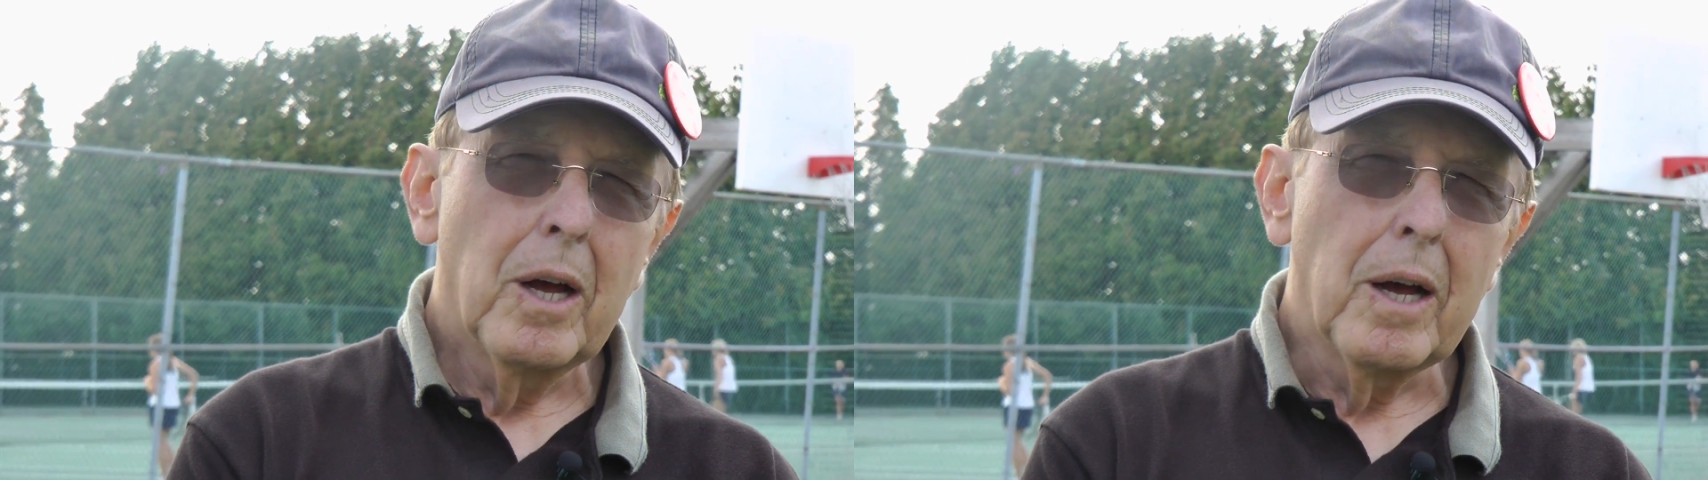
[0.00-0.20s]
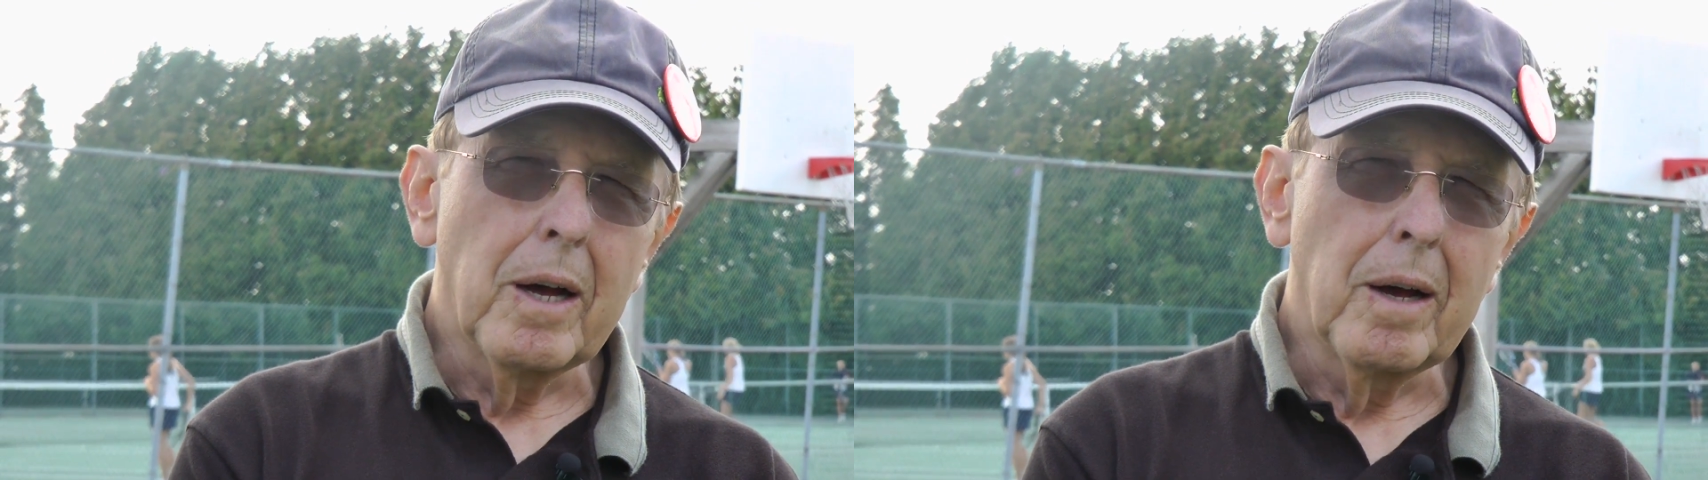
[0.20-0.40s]

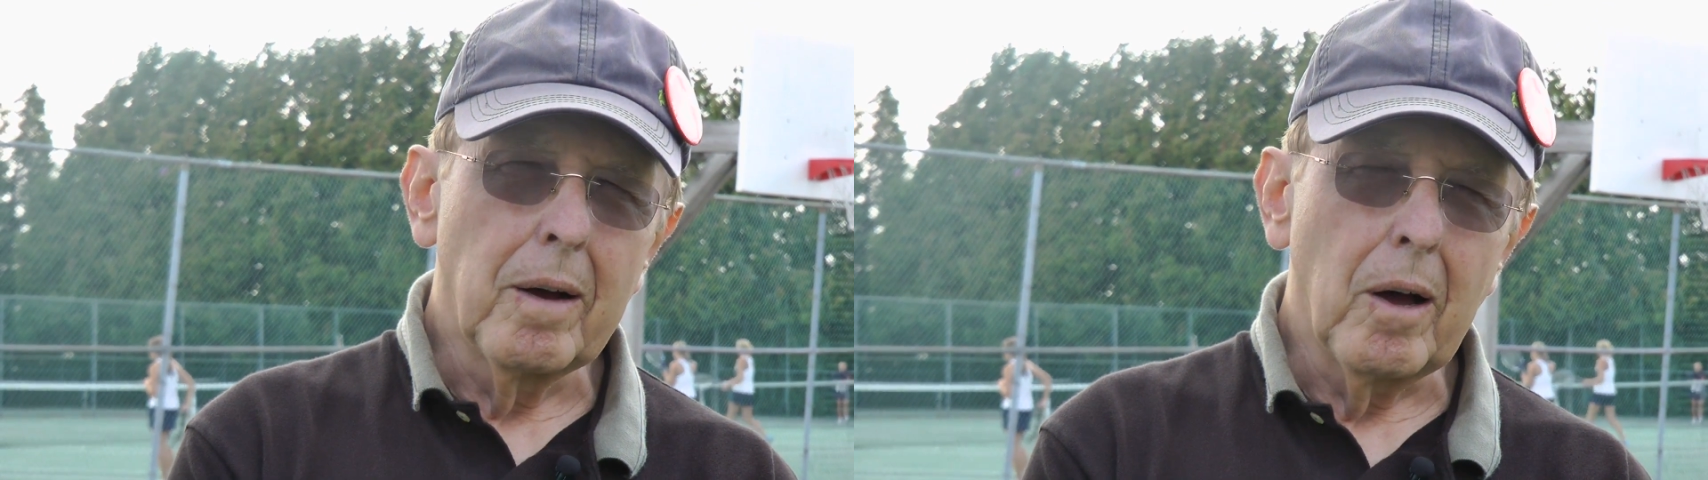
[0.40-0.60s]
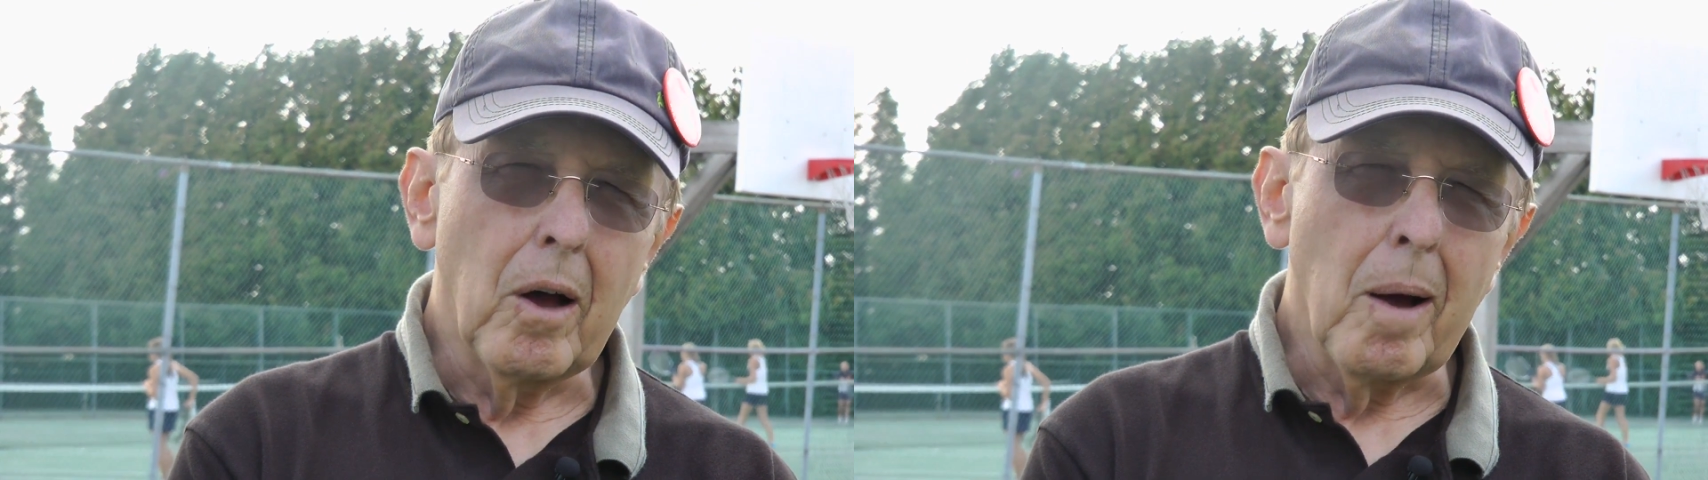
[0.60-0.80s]

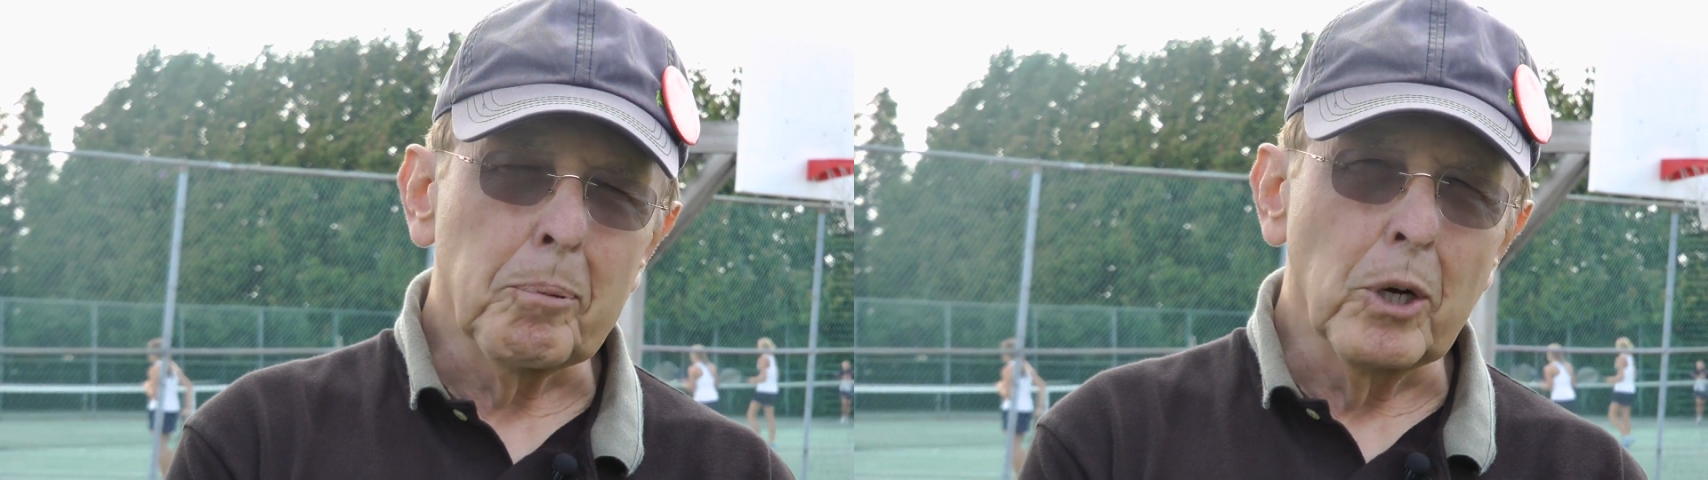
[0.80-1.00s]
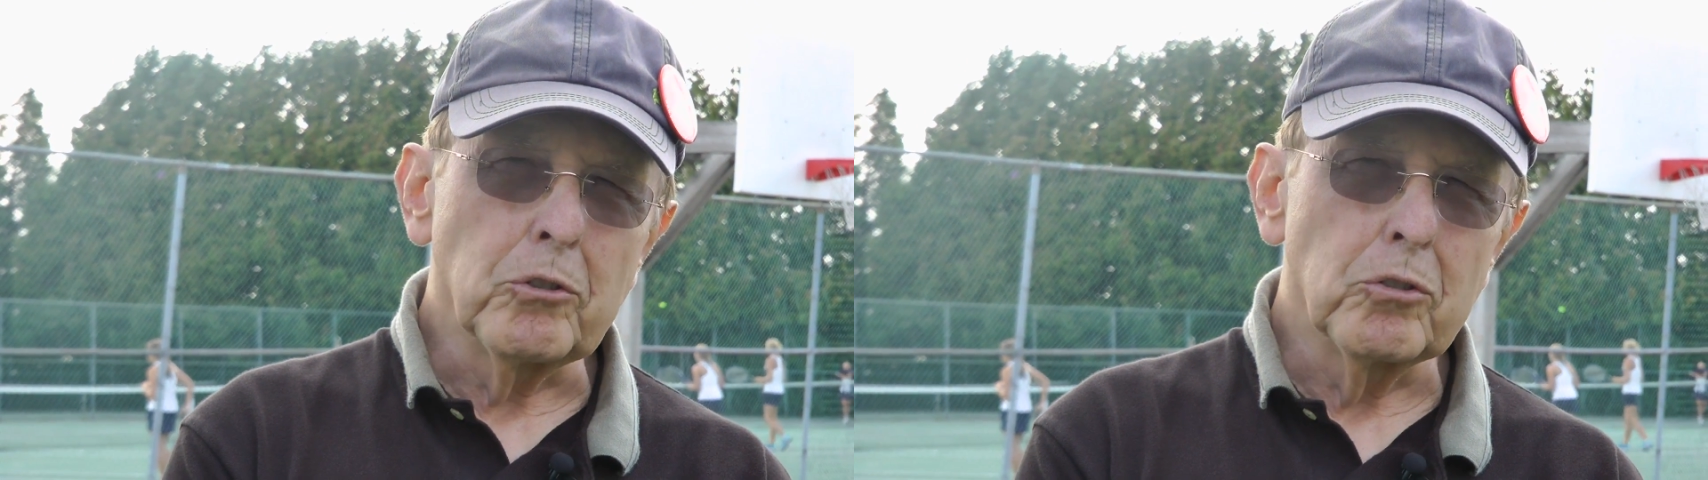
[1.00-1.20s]

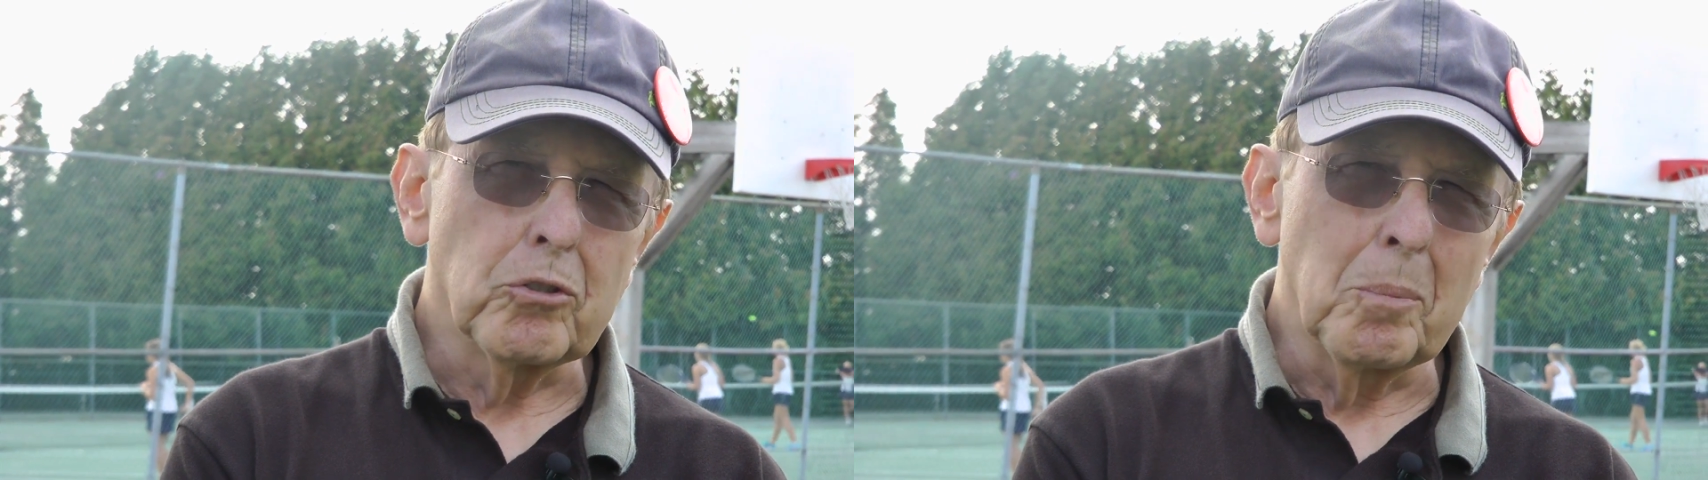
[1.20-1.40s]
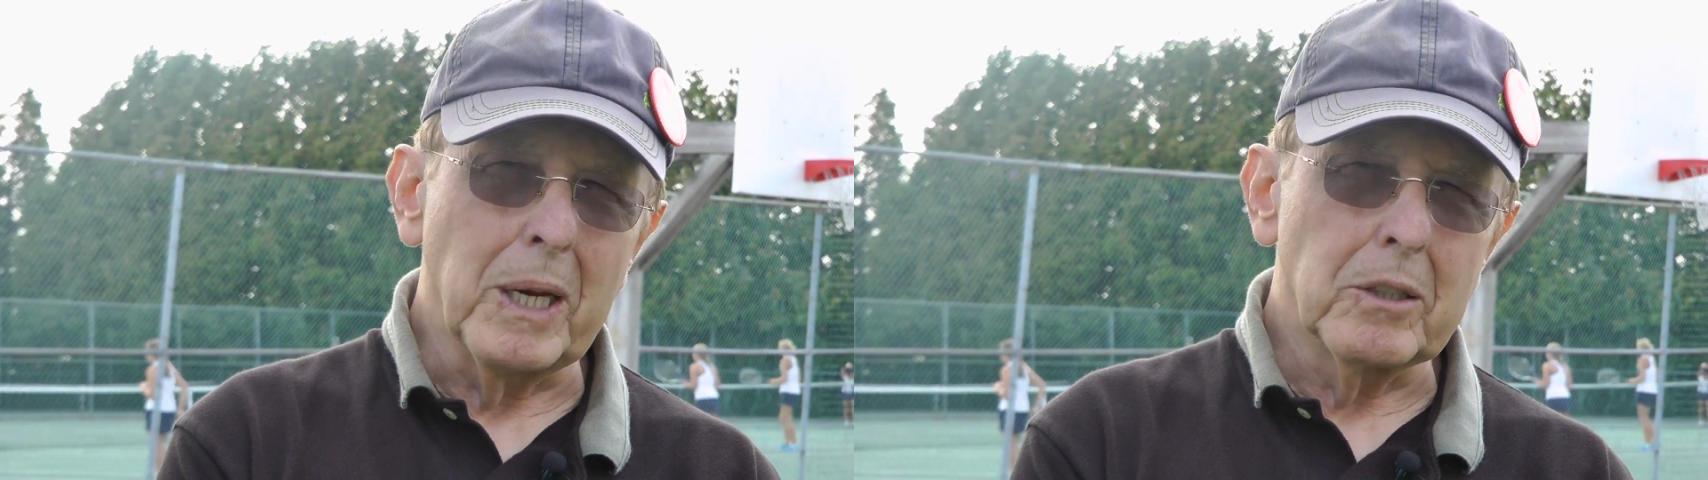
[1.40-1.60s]

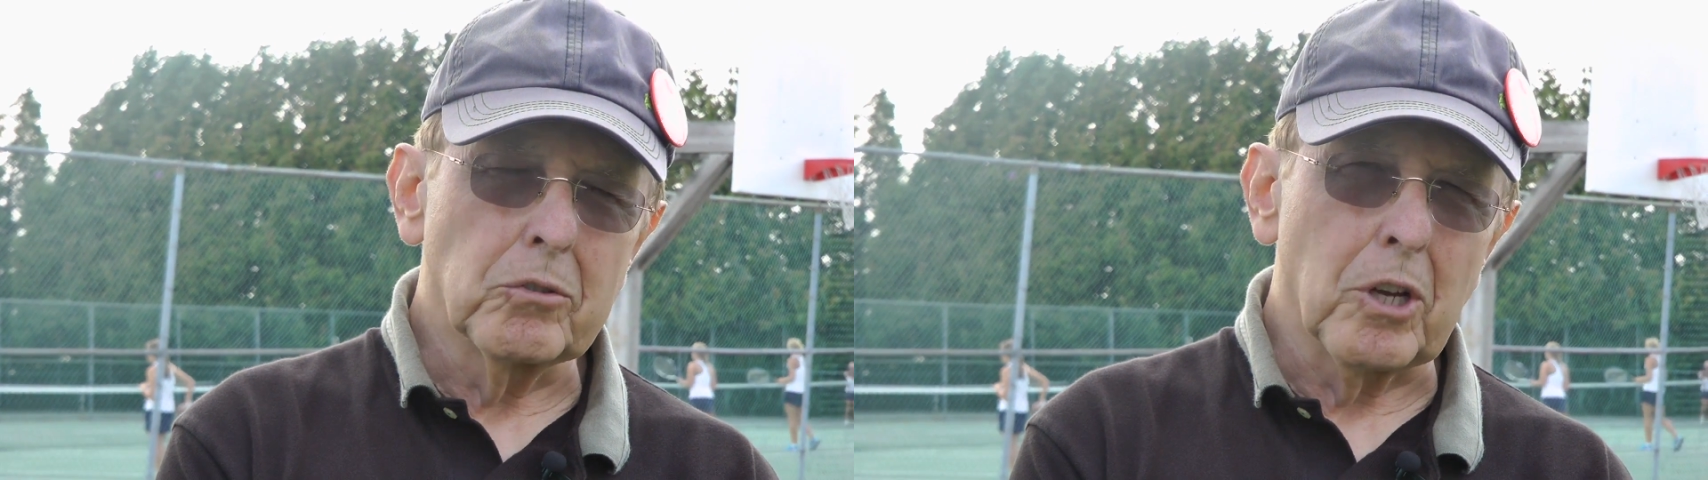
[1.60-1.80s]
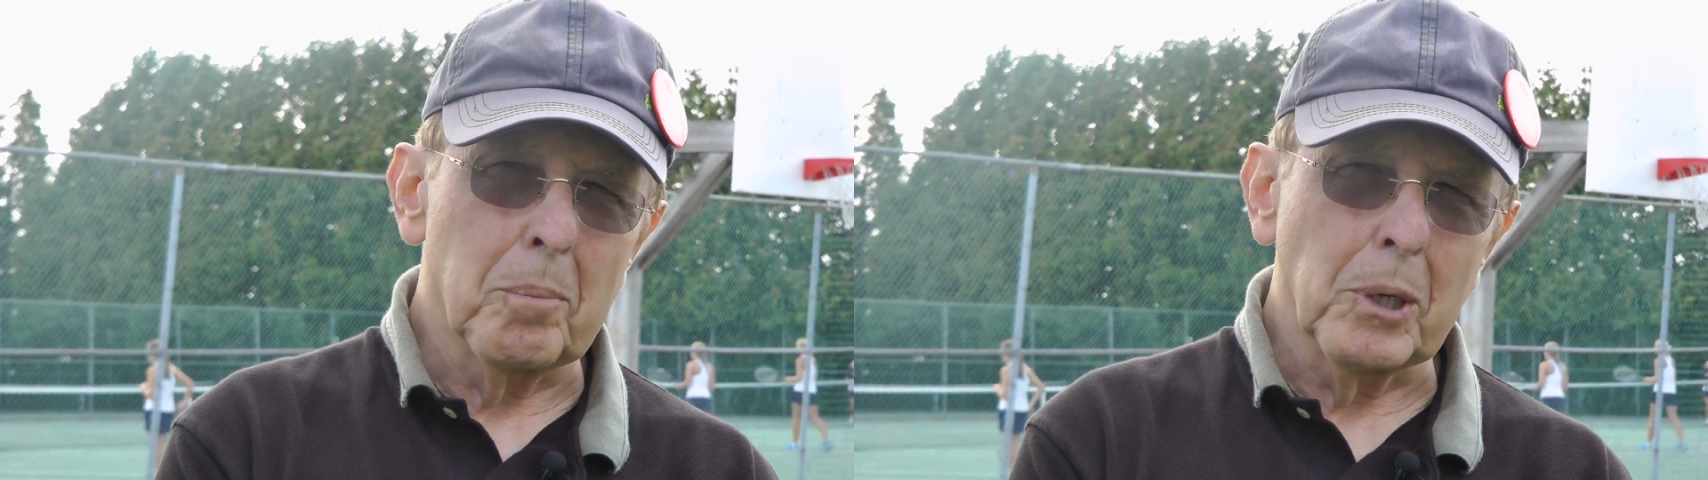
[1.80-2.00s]
operations and
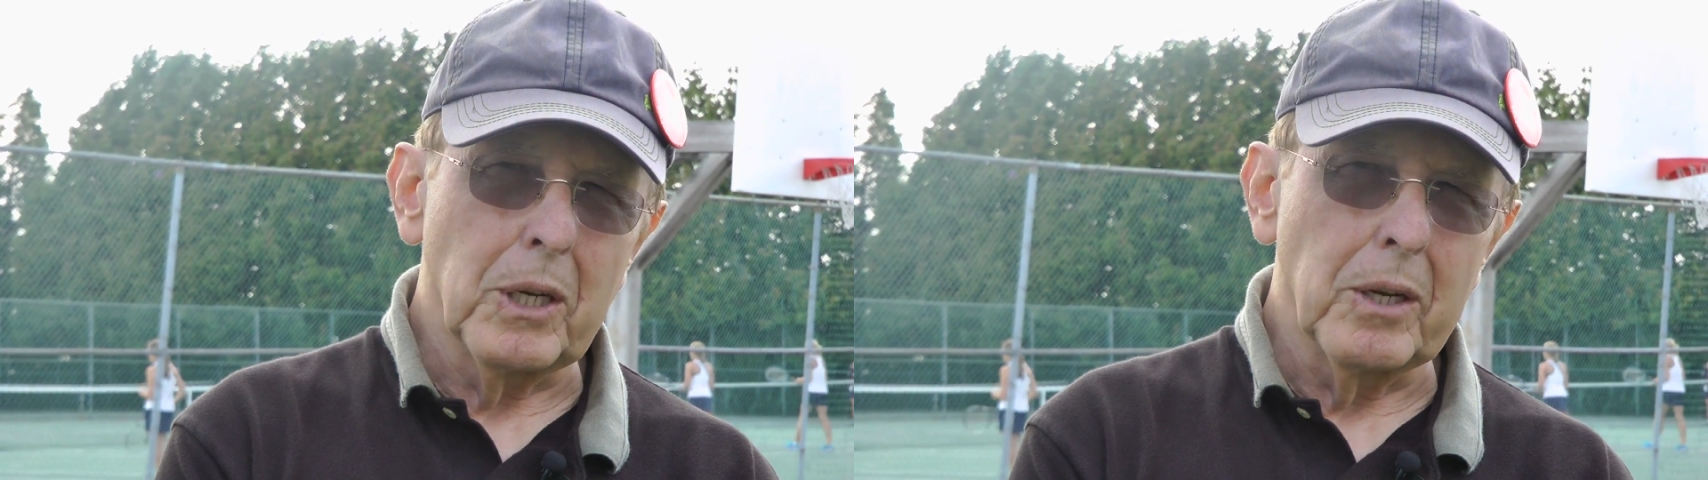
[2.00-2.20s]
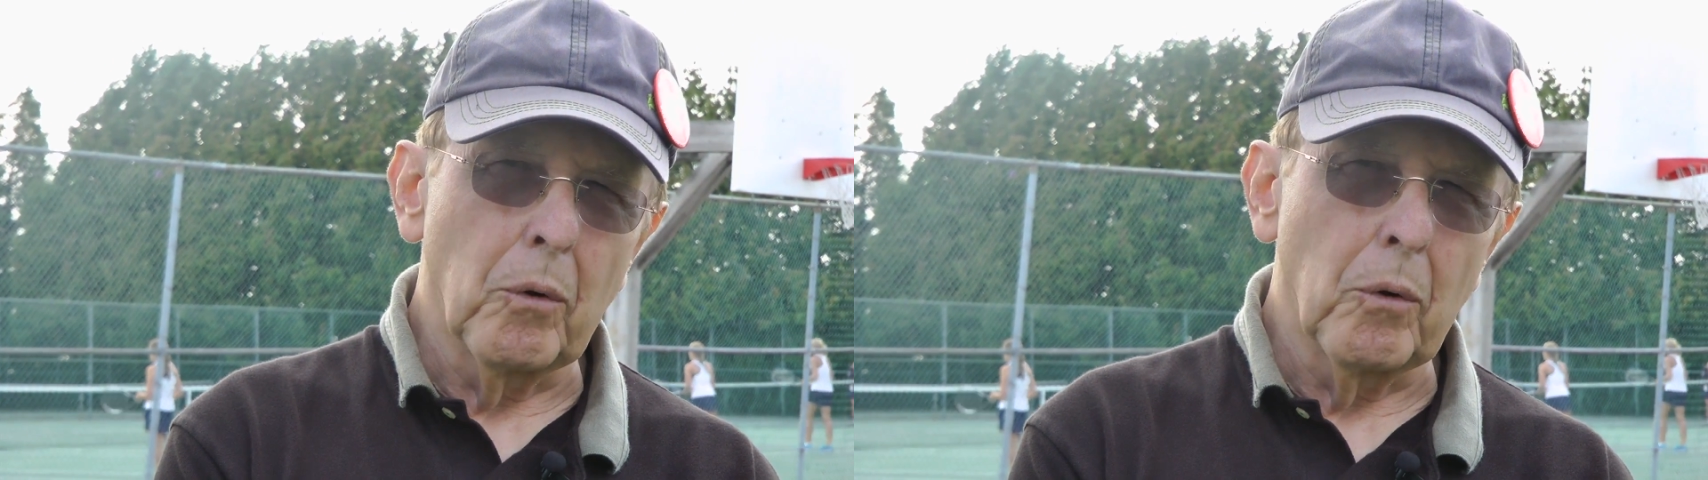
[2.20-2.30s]
maintenance company